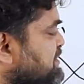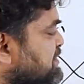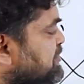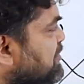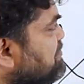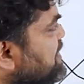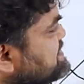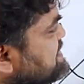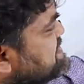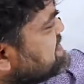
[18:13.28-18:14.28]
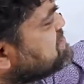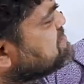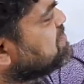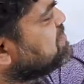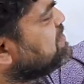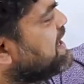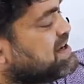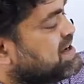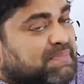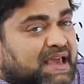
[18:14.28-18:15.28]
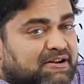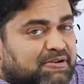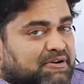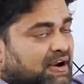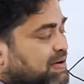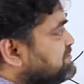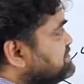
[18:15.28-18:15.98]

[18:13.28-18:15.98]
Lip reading: Rhombus, it seems to be like parallelogram